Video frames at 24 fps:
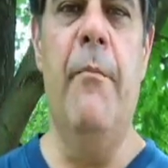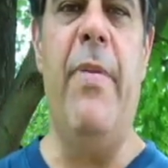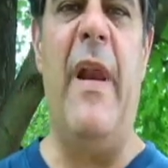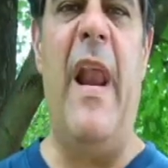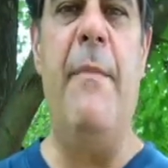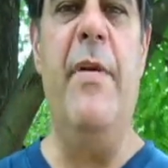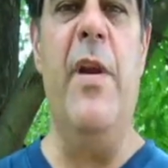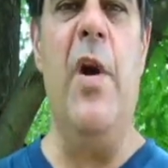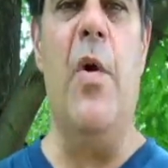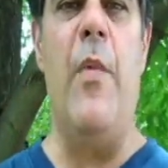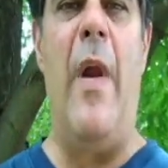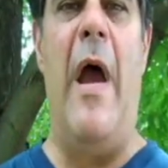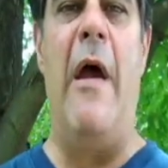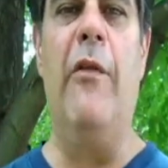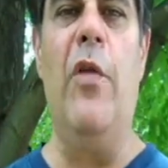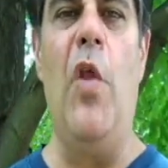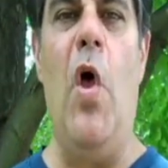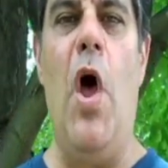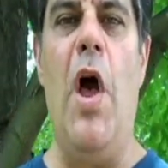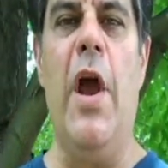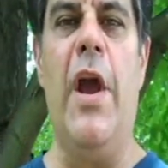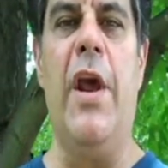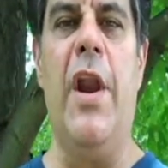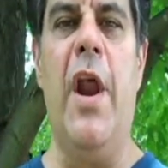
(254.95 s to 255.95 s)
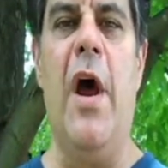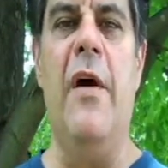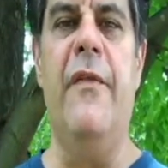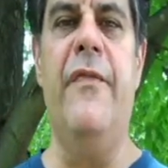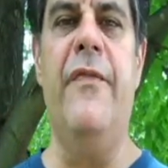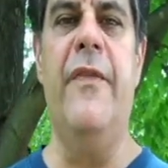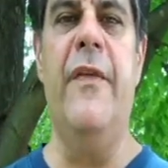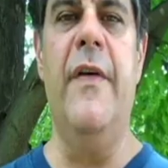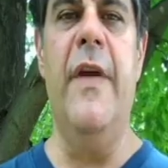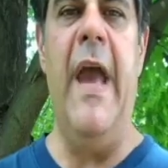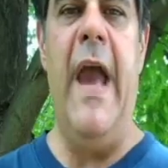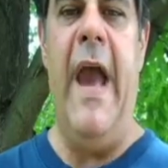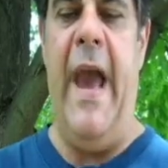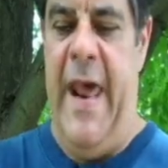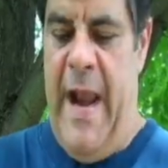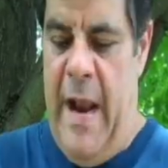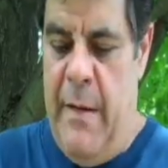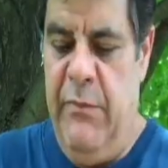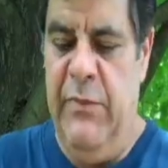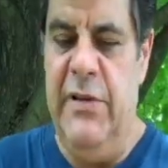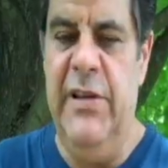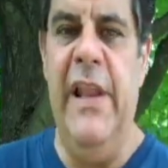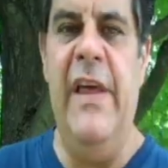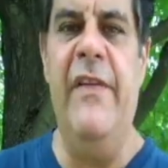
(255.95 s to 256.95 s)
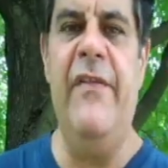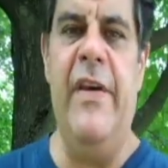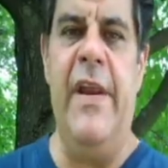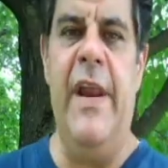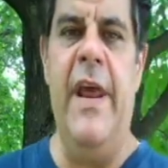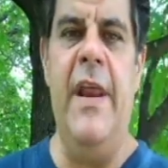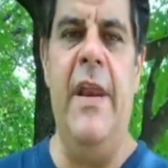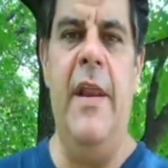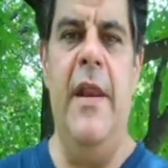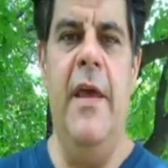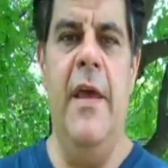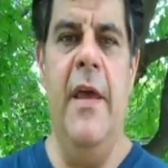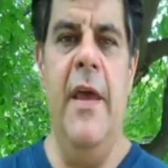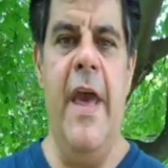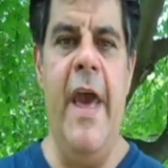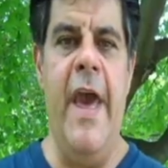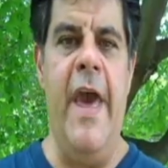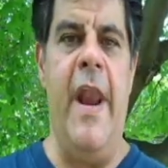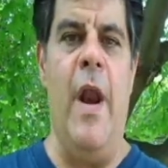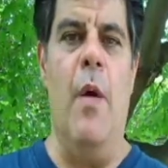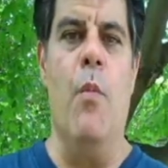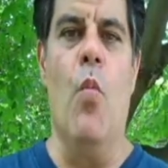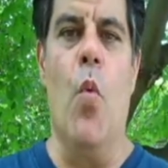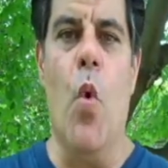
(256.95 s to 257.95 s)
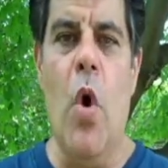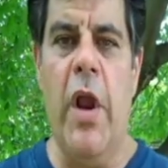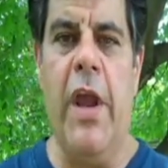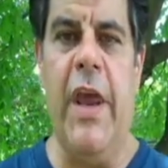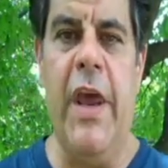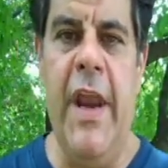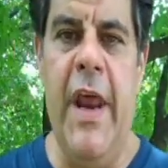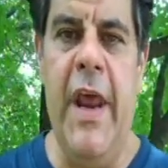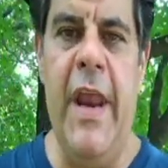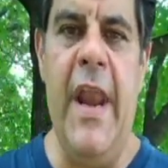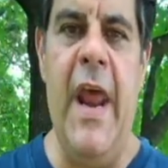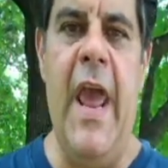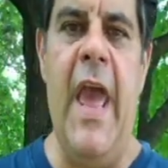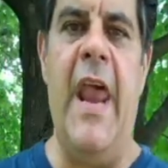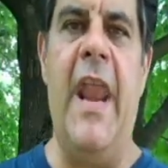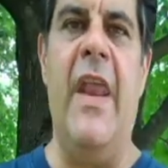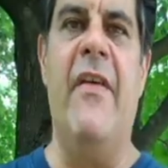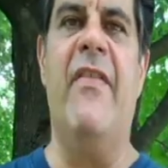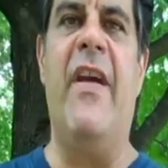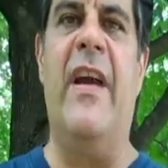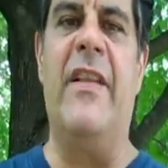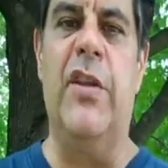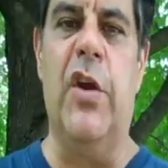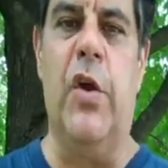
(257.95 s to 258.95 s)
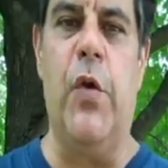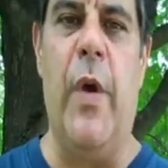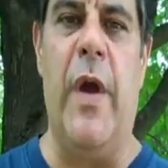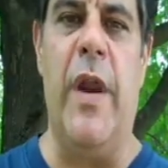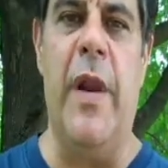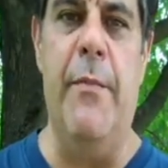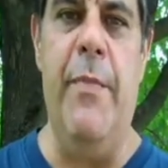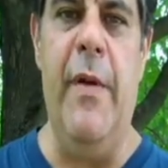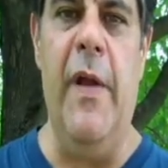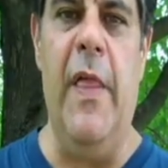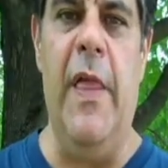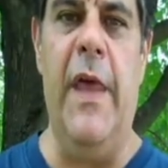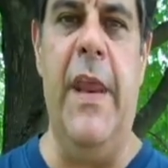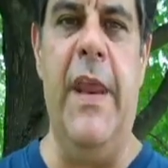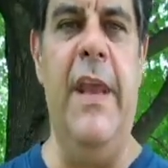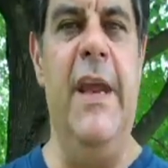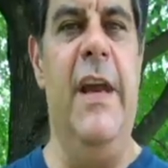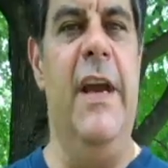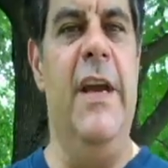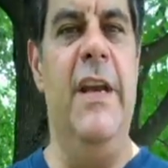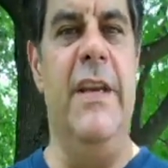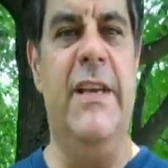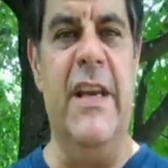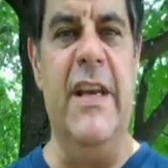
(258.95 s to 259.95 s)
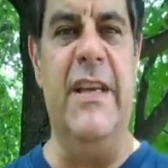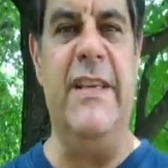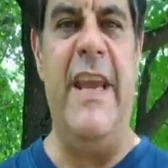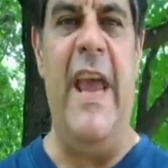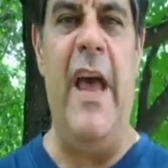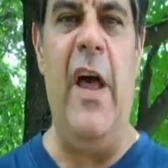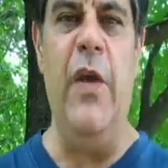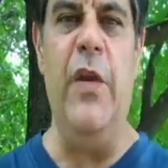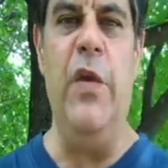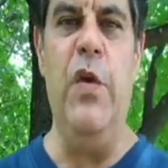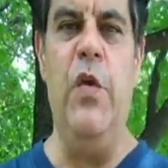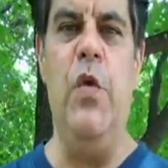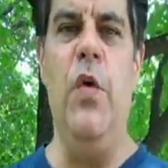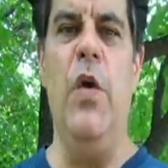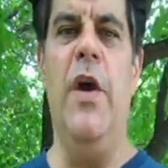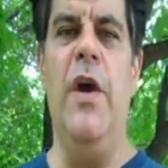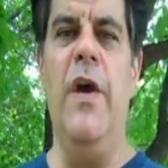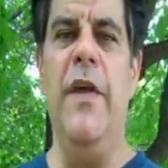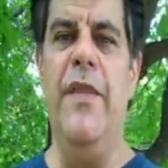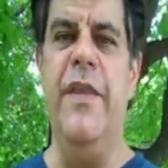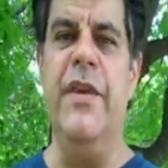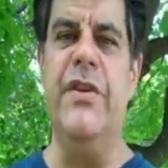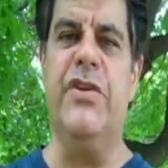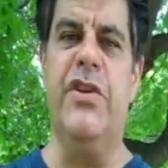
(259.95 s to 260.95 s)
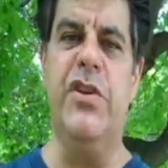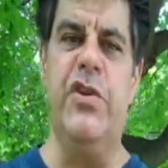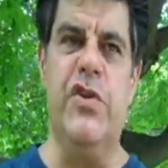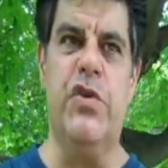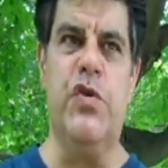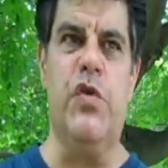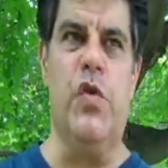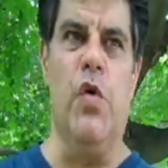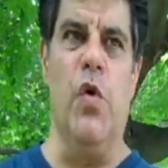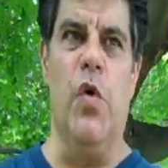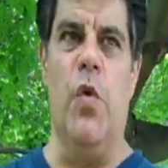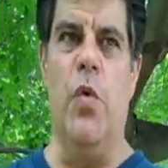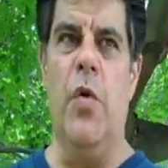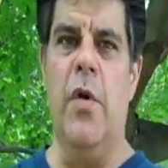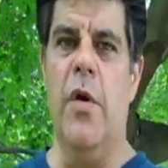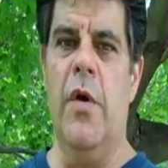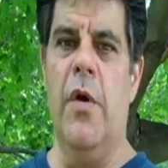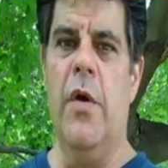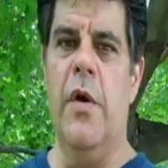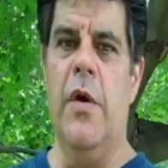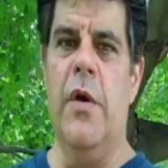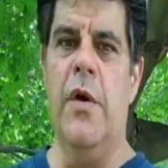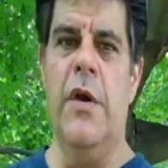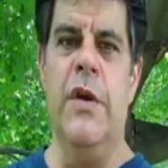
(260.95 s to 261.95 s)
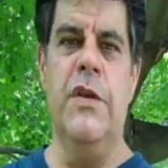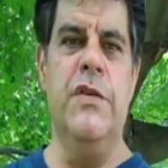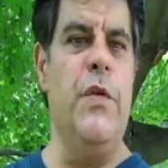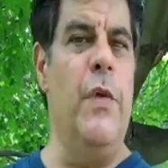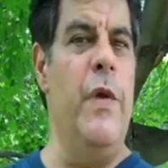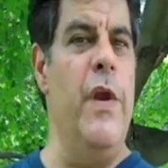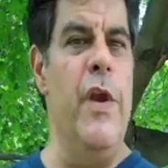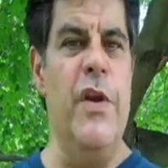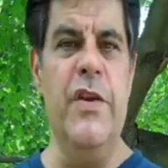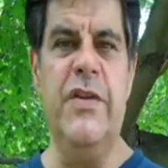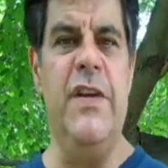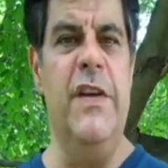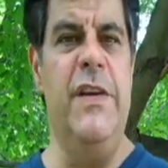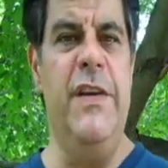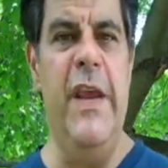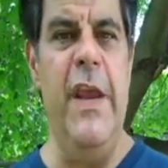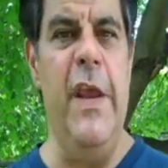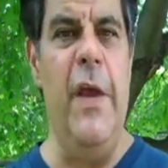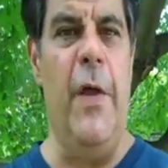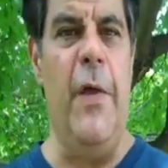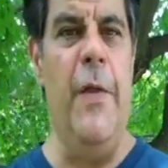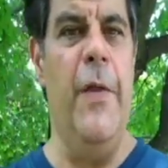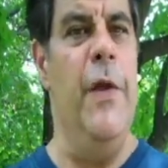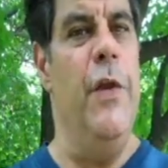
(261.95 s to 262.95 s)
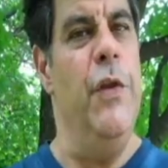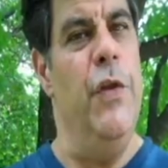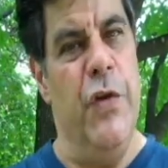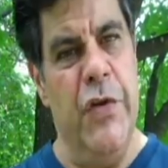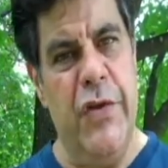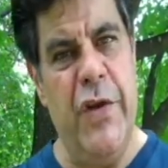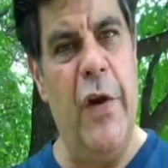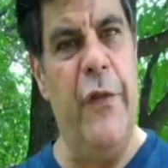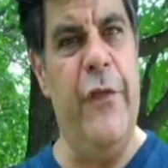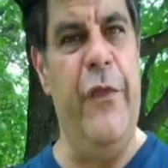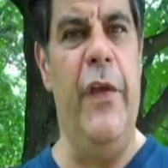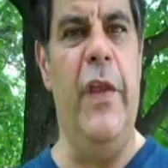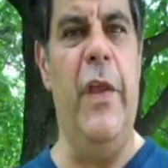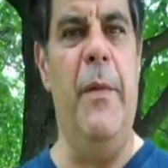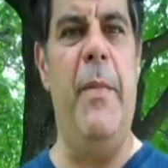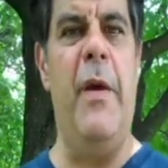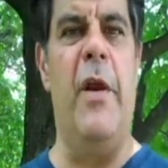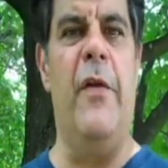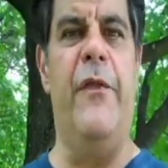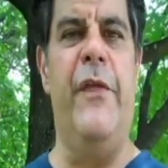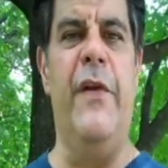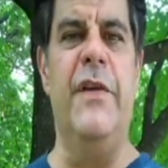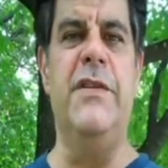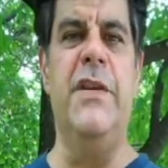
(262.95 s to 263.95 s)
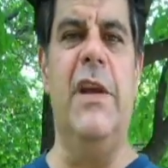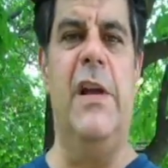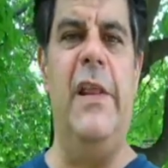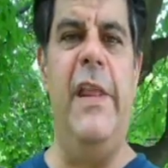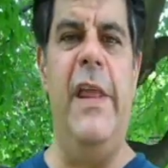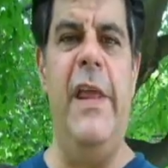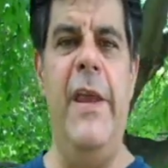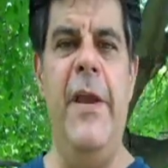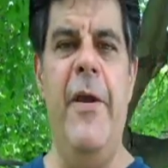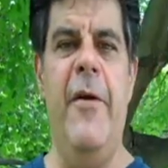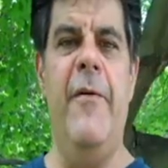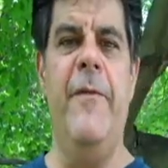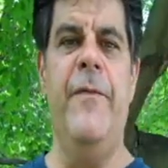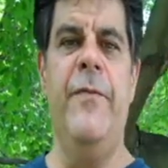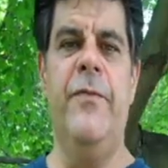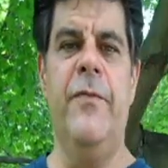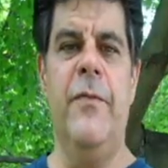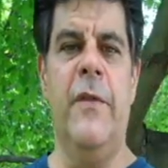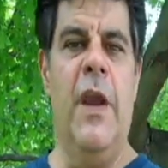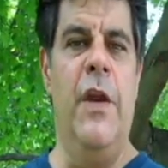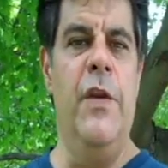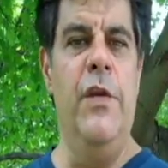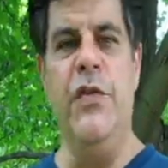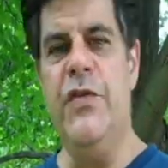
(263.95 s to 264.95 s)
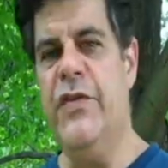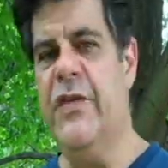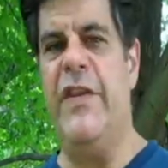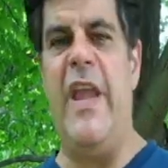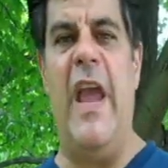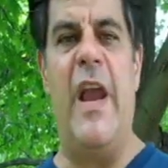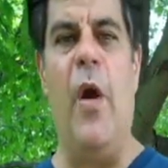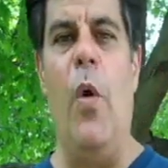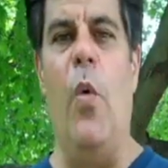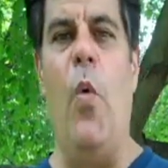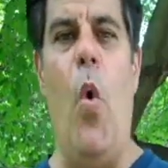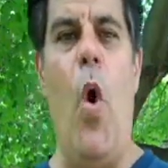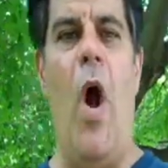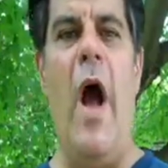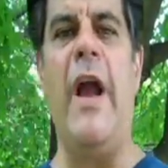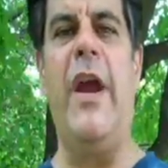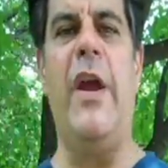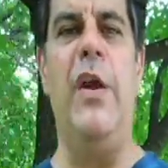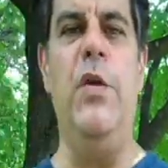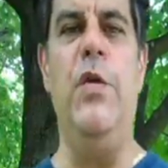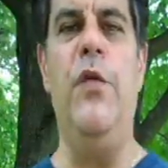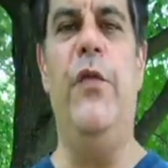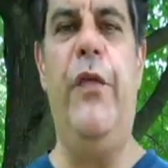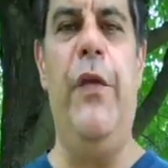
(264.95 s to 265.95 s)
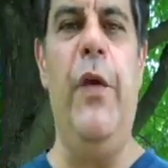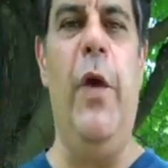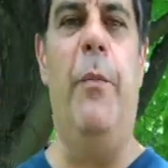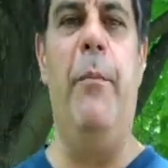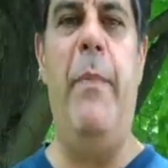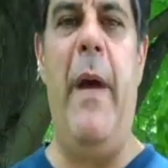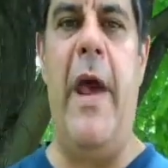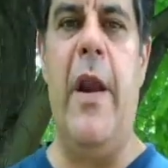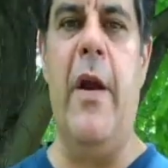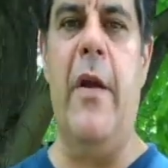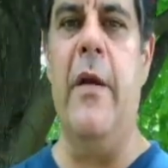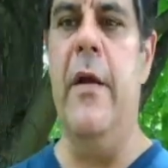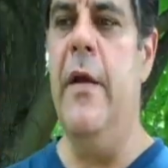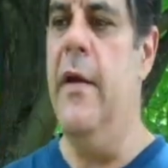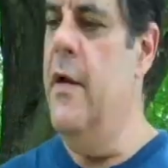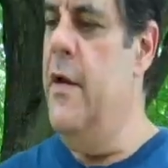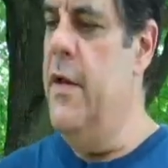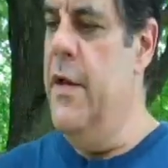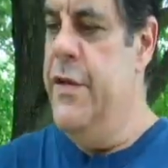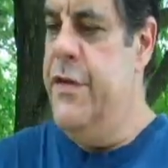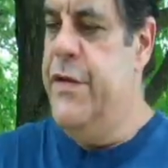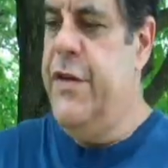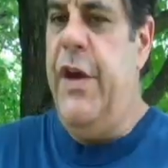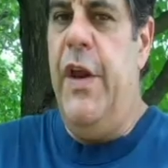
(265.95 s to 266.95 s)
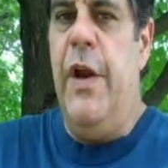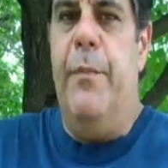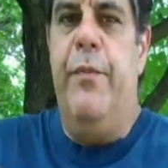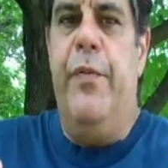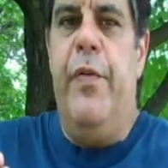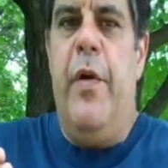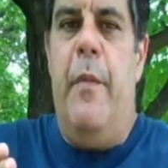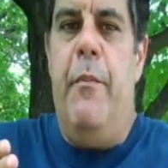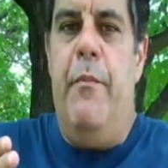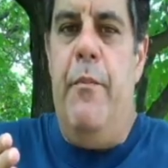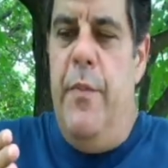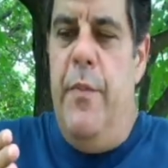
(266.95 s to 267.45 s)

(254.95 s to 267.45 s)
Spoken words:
But I've been around long enough, and I'm living it, and I'm working it, and I've got the credibility to tell you this is true. So here's the deal. You start feeling better physically, and you take a walk and you feel better, it's gonna